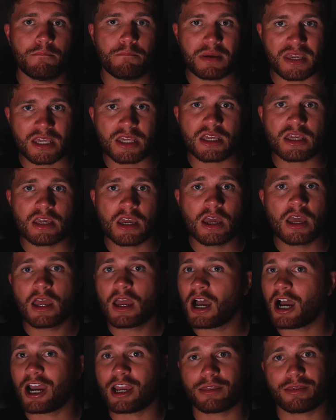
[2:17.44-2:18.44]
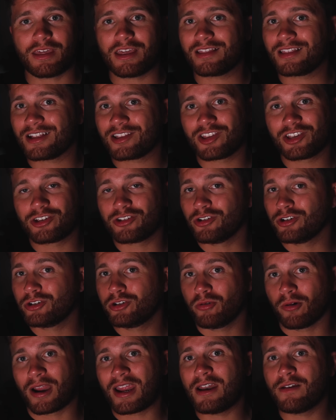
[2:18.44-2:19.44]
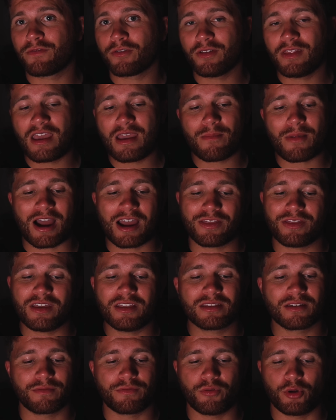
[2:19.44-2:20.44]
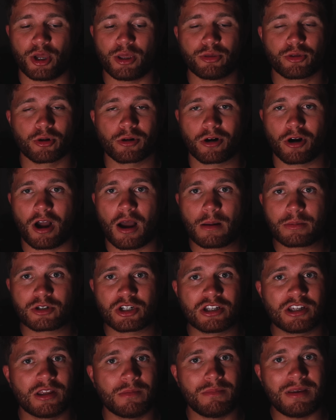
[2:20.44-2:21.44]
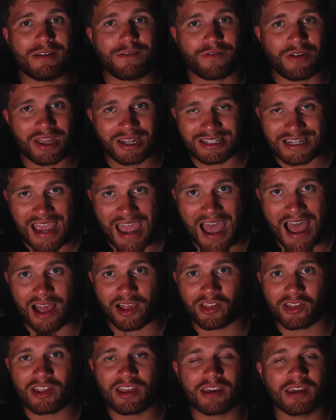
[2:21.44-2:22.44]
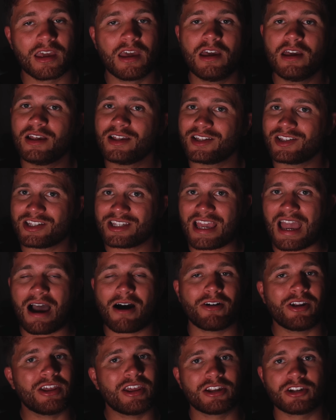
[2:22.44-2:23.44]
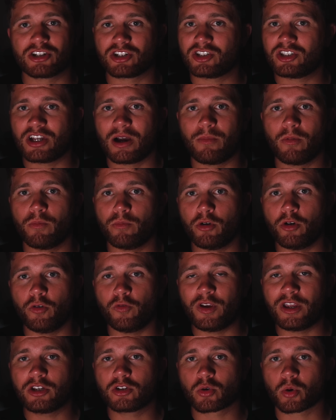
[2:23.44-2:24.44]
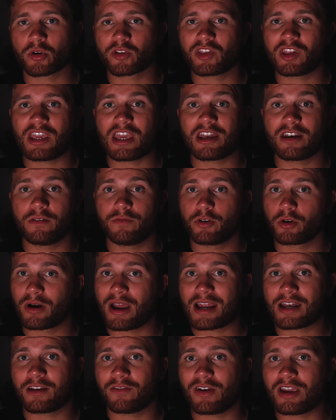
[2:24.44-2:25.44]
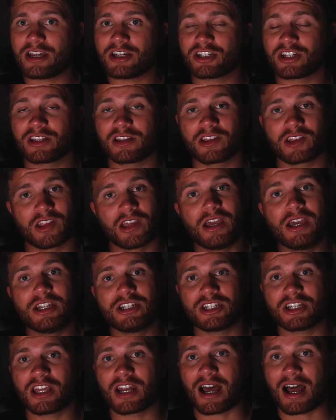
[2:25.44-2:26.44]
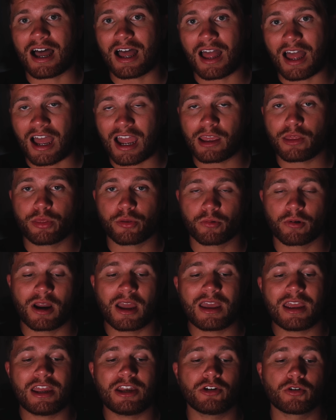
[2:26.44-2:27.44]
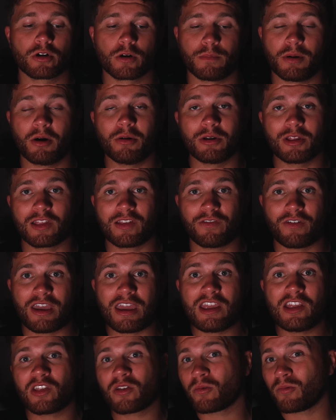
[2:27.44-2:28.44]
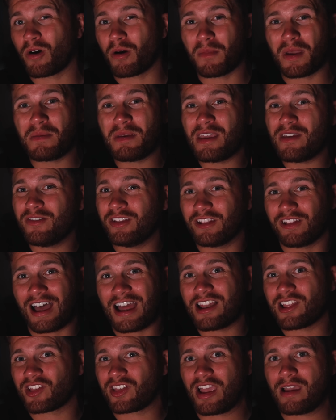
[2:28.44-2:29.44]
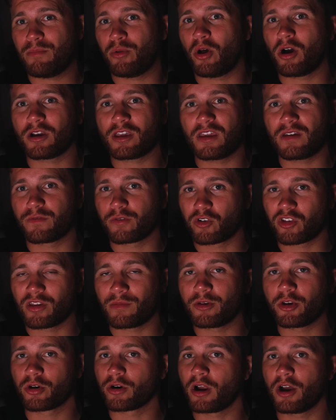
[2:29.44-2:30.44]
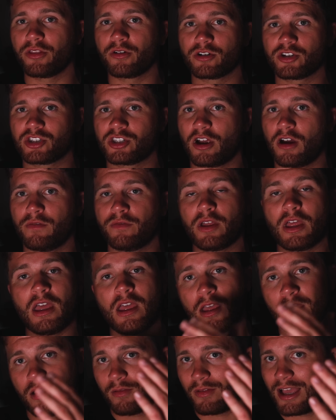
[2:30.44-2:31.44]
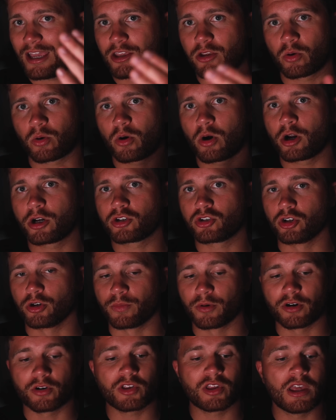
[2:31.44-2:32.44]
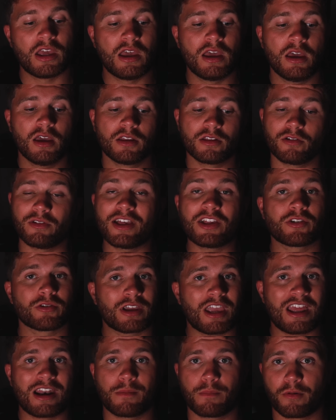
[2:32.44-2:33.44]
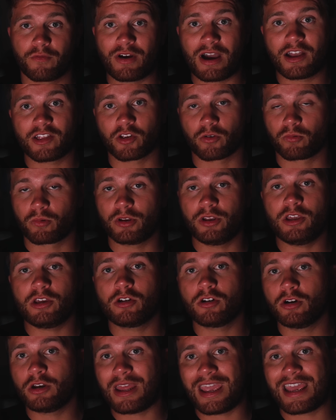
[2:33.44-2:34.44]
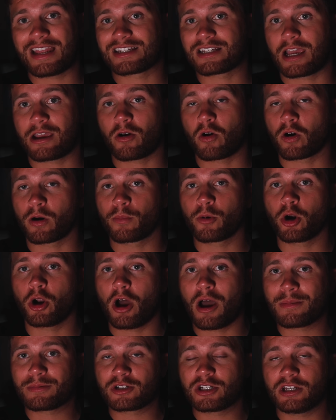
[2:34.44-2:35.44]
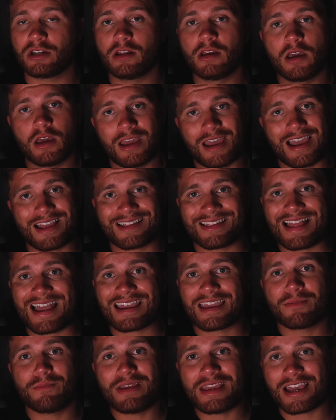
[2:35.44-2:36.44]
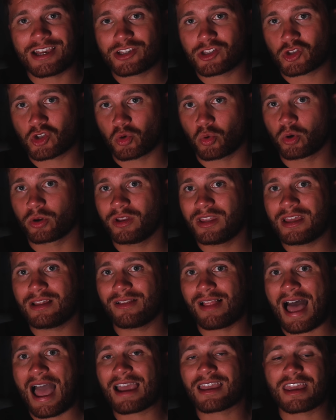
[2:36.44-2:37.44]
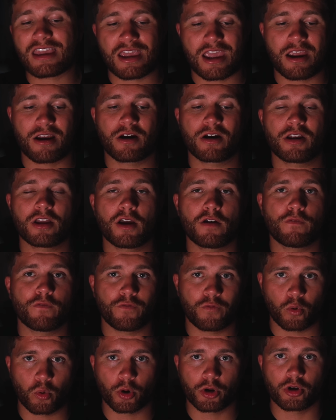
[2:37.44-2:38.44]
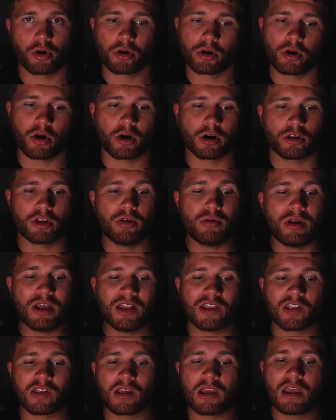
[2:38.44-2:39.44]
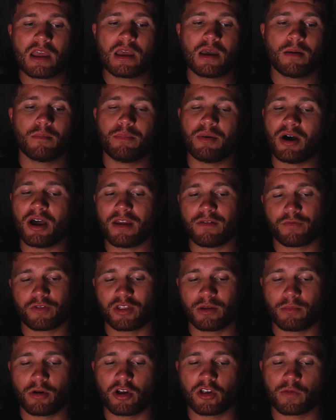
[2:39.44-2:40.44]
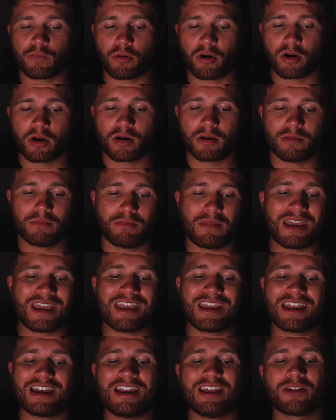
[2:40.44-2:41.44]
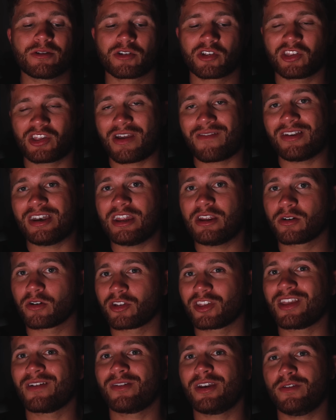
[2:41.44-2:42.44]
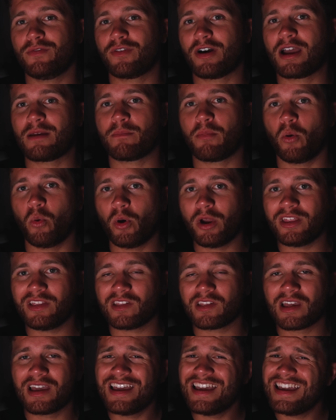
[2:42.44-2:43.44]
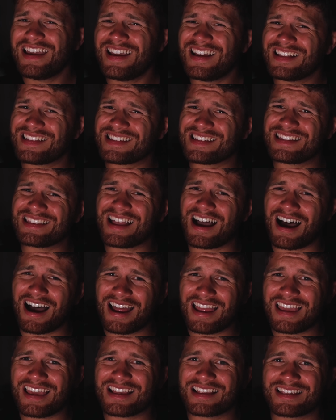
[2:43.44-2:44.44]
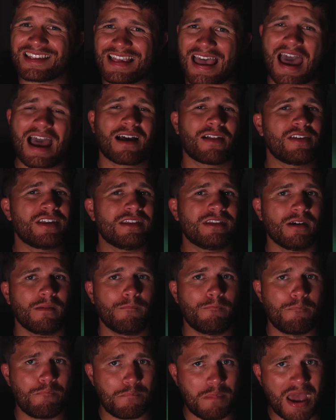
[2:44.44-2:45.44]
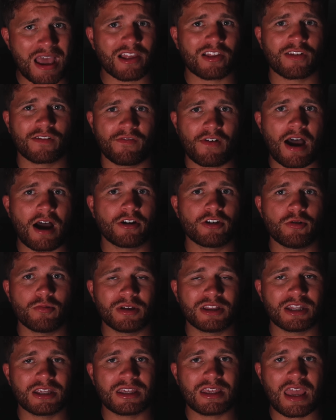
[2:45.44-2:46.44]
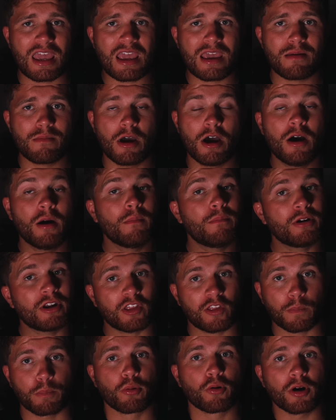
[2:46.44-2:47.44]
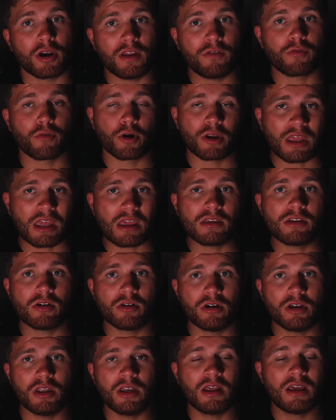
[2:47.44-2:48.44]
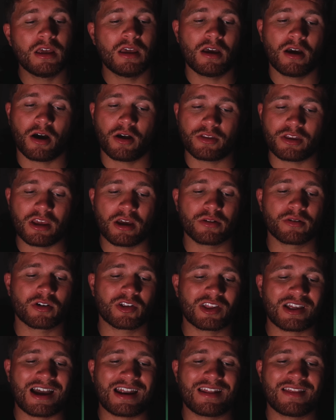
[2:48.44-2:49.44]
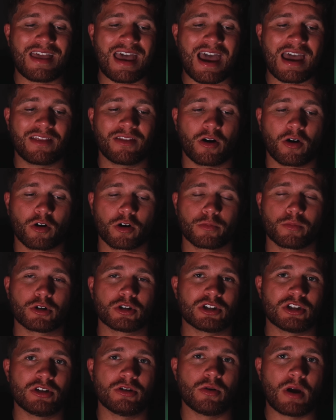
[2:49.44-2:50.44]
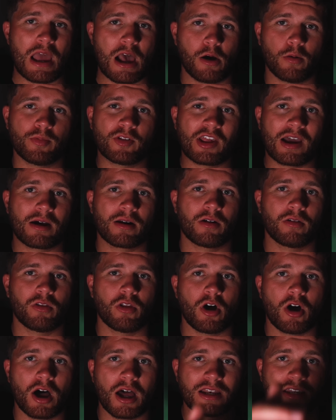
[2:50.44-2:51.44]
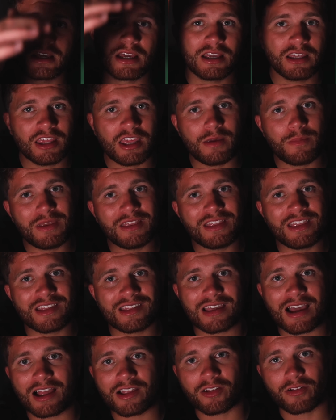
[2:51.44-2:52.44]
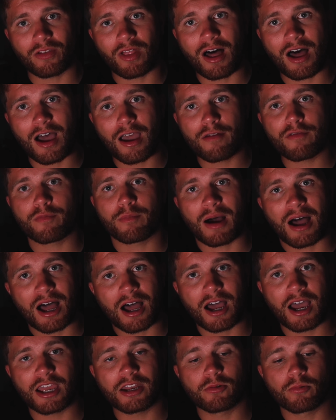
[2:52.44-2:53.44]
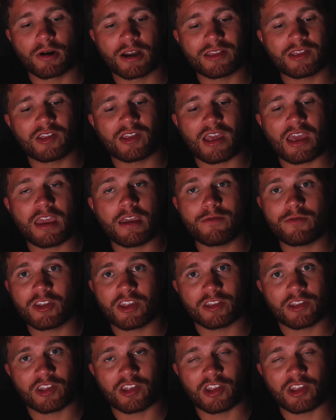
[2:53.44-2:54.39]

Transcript: B. I think that's a good grade for them. I think the flamethrower option can be fantastic. Scouting and just double moving towards the end of your activations to get a high threat in your opponent's face, while maybe even line of sight blocking for some of your other stuff like your ARC troopers. The laser cannon provides a really good anti-armor option, as that can be a sorely lacking area for your GAR units. But for the most part, making it either 70 or 75 points, it's not exactly the best value in the game, but it's pretty freaking good. On the other side of that, the armor 2 helps out a lot, keeping these guys alive behind red saves and